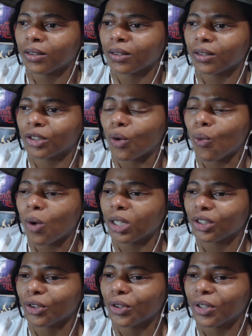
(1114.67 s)
So
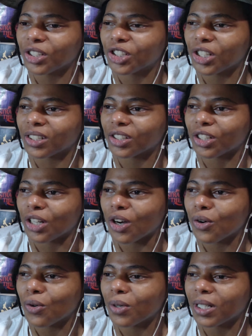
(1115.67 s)
what? So you can just
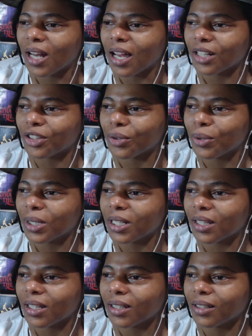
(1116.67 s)
know and not do
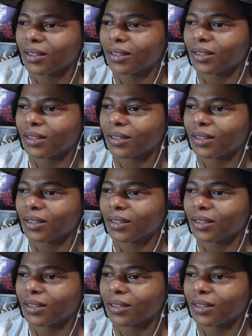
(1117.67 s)
anything?